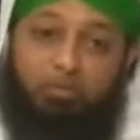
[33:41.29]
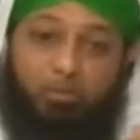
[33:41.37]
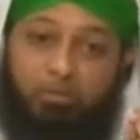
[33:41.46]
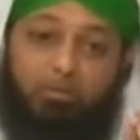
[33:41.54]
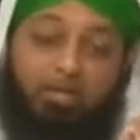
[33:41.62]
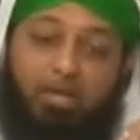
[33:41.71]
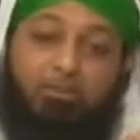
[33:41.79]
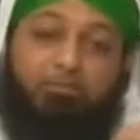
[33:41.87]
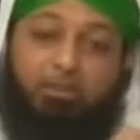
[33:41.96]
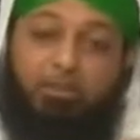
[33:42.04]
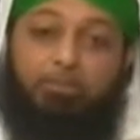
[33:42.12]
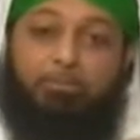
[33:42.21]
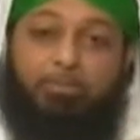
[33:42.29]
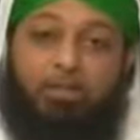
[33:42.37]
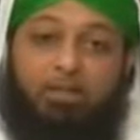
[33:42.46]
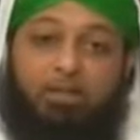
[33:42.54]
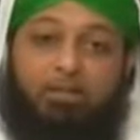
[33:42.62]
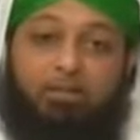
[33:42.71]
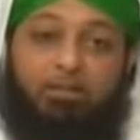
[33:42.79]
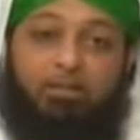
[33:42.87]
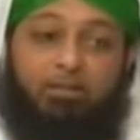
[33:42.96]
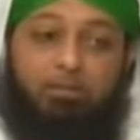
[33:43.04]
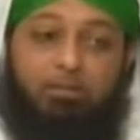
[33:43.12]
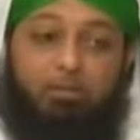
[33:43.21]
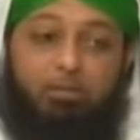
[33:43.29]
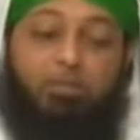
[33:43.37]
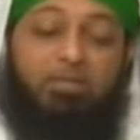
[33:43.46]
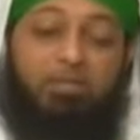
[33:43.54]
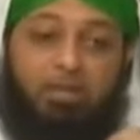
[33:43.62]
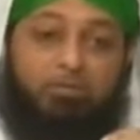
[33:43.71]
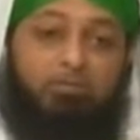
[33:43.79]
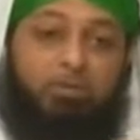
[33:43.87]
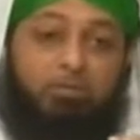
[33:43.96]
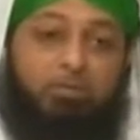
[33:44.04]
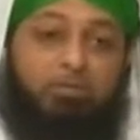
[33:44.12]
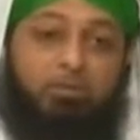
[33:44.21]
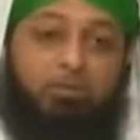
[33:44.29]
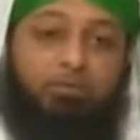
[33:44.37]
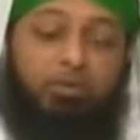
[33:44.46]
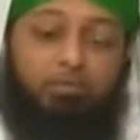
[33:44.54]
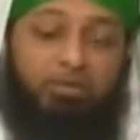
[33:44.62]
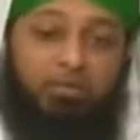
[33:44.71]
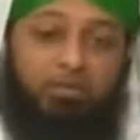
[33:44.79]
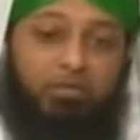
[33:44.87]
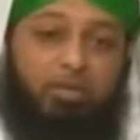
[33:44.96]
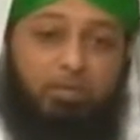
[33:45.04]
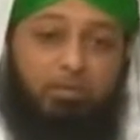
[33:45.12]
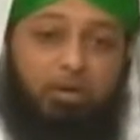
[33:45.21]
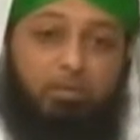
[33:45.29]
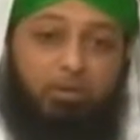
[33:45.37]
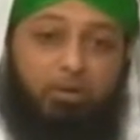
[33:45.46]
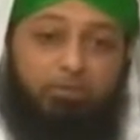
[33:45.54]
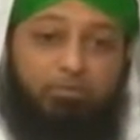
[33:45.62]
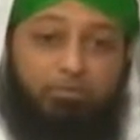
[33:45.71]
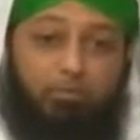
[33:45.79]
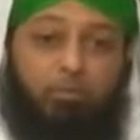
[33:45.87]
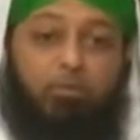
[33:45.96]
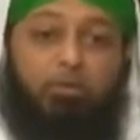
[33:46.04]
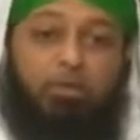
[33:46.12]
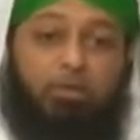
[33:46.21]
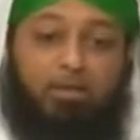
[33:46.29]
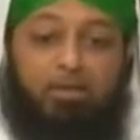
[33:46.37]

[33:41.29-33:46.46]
We must be careful that we must love Nabi sallallahu alayhi wa sallam above all,